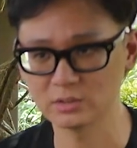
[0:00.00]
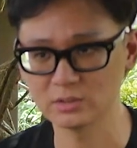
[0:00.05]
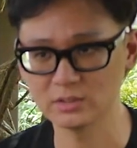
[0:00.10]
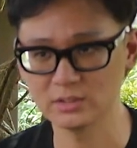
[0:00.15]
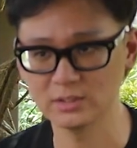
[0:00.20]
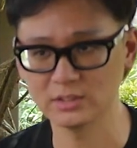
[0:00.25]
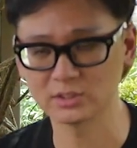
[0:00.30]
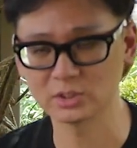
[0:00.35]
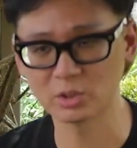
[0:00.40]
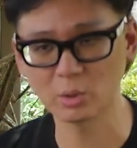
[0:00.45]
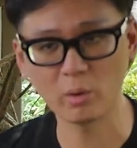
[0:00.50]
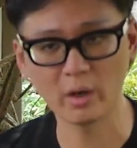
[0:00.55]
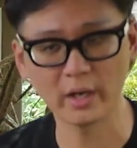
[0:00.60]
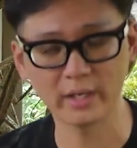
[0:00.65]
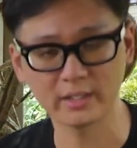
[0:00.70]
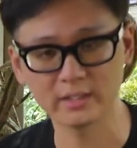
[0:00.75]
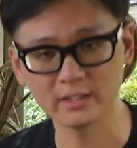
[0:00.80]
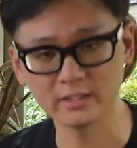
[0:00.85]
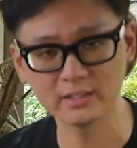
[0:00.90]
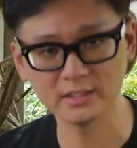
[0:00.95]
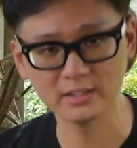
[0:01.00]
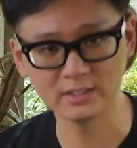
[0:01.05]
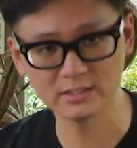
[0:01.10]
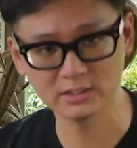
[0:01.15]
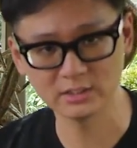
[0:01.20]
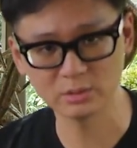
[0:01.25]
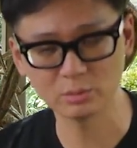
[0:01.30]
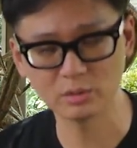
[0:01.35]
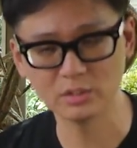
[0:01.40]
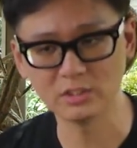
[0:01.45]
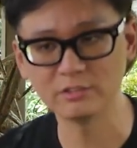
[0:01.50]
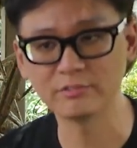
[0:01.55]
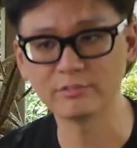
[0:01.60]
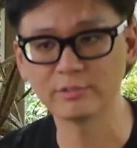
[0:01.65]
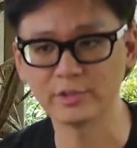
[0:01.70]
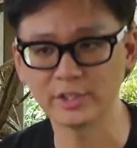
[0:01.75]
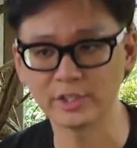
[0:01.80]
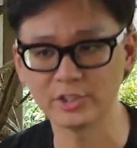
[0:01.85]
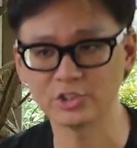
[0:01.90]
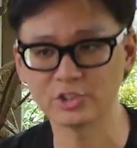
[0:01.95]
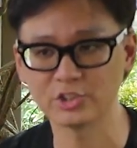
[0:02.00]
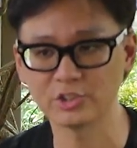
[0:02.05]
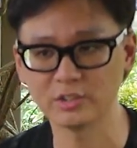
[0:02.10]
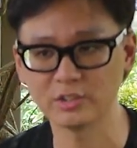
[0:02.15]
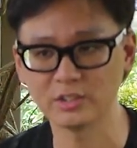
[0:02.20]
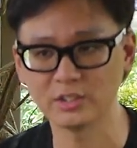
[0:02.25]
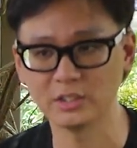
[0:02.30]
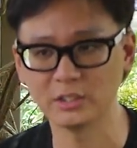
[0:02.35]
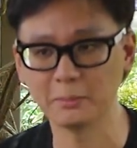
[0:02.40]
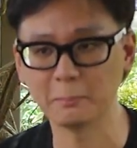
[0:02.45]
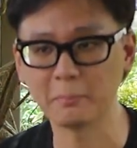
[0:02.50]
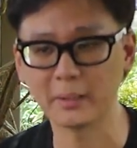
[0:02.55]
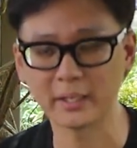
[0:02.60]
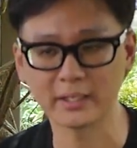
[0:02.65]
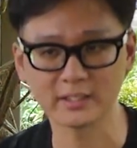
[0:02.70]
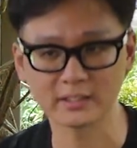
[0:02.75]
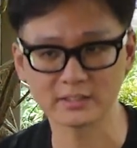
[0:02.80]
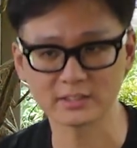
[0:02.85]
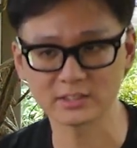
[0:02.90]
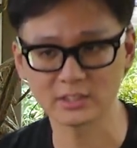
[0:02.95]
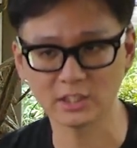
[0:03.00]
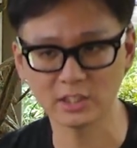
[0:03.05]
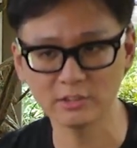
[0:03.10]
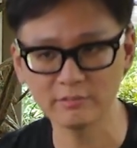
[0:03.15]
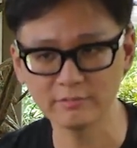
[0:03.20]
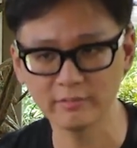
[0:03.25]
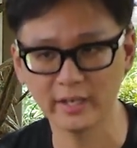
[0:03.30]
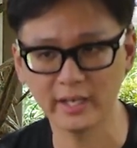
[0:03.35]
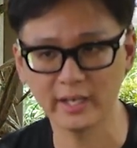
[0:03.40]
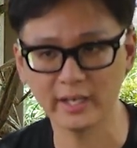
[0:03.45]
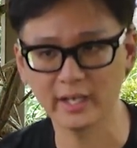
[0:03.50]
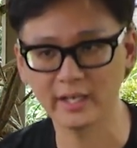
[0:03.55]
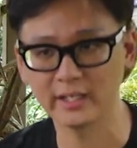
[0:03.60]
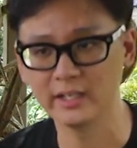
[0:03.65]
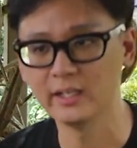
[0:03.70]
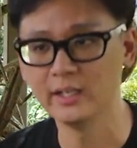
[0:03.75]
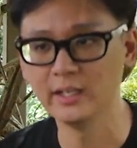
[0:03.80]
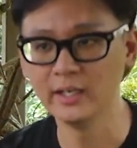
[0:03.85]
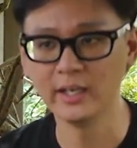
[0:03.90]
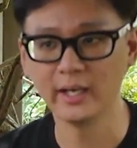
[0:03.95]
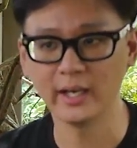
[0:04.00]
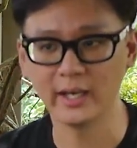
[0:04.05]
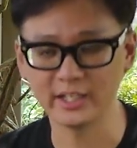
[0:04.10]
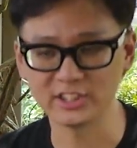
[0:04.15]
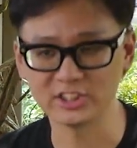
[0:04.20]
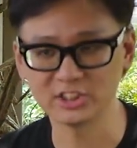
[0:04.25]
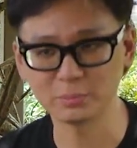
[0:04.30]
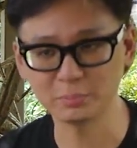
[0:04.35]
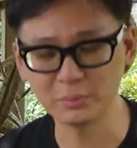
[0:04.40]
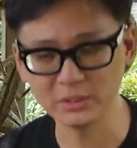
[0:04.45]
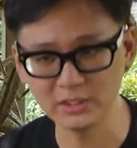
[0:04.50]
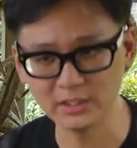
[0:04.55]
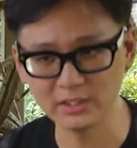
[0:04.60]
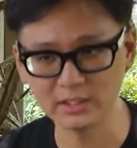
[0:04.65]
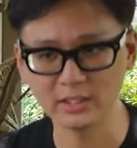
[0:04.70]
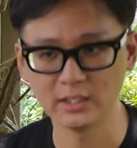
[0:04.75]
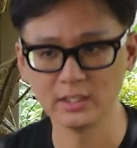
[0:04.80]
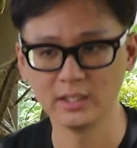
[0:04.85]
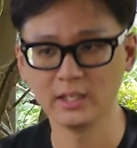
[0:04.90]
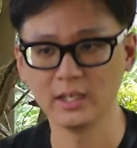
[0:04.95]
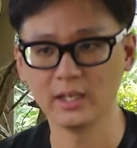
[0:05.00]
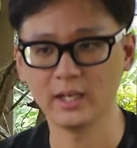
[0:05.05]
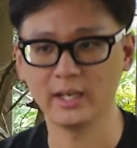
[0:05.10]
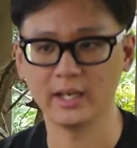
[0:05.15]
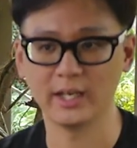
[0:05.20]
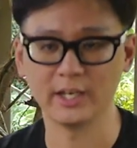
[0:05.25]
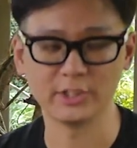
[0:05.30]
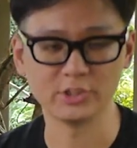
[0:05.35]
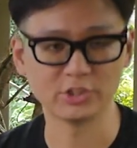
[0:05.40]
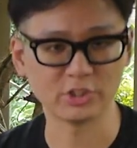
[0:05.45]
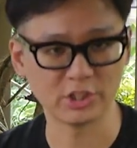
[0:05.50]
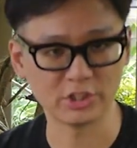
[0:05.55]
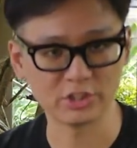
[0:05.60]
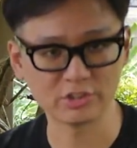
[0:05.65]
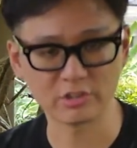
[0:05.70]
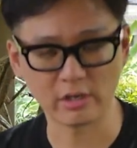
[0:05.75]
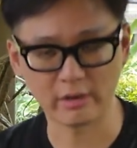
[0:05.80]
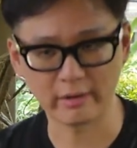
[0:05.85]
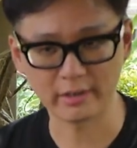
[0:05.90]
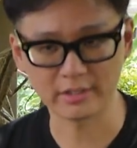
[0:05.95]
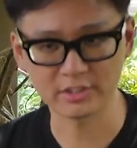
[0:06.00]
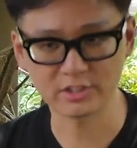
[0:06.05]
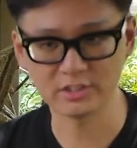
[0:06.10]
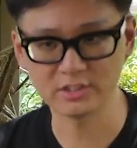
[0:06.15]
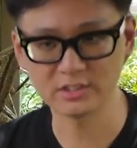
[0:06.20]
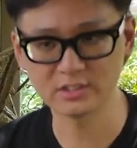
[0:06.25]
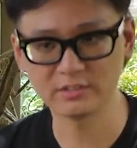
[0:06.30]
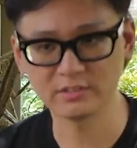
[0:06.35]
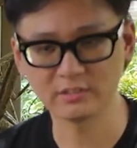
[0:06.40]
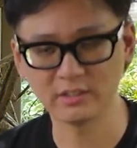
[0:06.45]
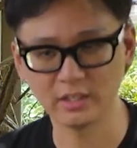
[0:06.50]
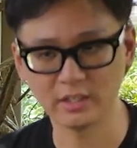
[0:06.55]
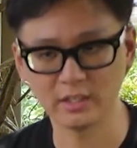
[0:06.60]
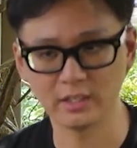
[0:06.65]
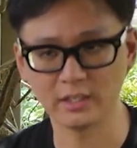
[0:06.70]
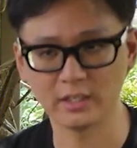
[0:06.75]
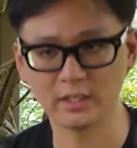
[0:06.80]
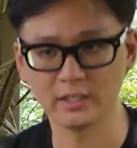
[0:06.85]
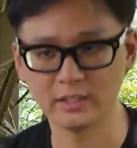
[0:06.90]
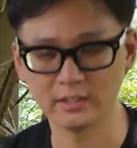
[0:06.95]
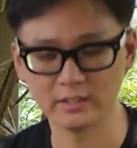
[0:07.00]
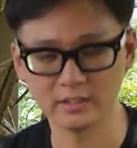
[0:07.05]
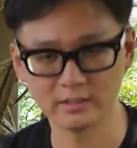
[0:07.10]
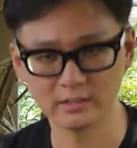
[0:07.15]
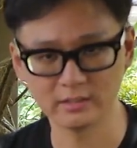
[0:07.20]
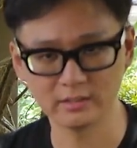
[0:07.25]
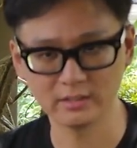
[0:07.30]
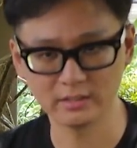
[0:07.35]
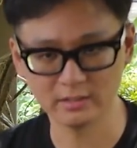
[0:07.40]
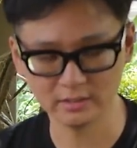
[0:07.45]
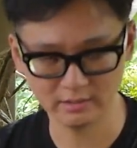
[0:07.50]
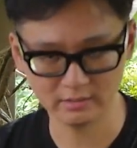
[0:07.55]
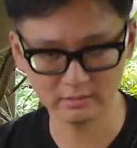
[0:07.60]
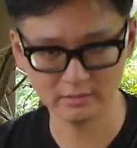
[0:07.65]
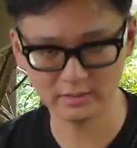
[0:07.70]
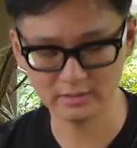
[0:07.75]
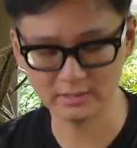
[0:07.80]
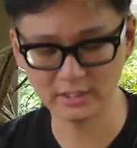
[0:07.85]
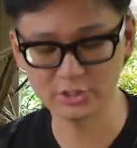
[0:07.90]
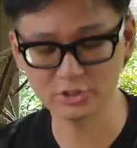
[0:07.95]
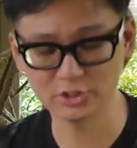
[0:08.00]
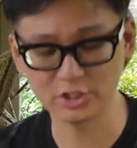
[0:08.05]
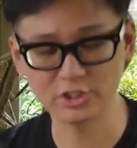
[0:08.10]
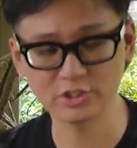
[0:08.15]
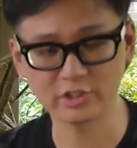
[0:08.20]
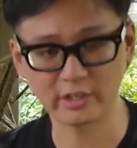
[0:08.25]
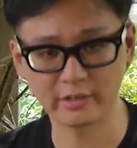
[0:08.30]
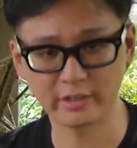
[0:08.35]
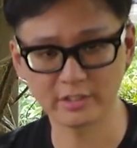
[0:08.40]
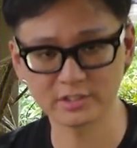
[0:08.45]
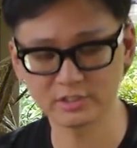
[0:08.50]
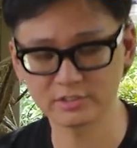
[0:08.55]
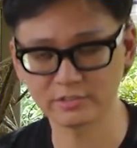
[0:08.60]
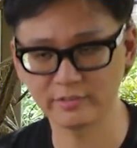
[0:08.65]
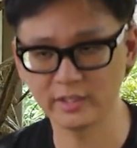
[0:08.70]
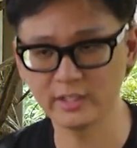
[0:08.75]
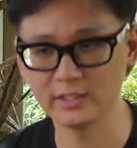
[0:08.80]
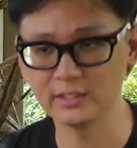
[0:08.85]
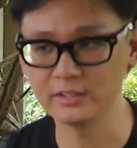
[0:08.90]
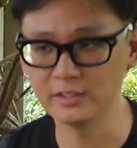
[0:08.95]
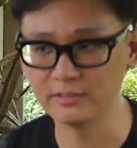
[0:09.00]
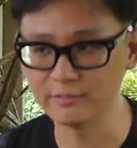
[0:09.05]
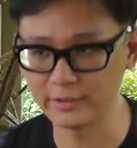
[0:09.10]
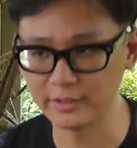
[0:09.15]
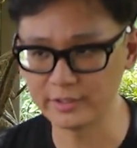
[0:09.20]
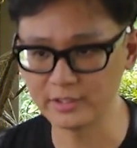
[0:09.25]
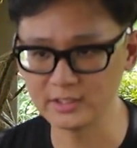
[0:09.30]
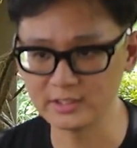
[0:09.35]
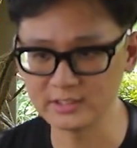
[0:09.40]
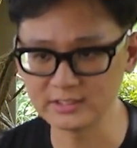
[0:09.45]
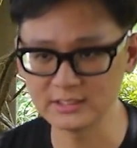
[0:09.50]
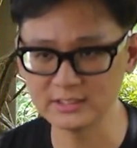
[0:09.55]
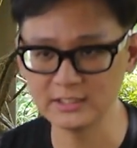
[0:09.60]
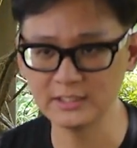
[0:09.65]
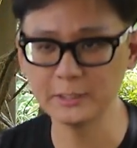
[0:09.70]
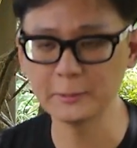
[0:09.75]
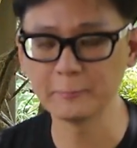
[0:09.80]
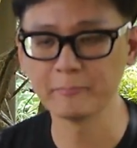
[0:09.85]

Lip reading: it's quite easy to leverage the bike itself at speed and change directions. It does change directions very easily.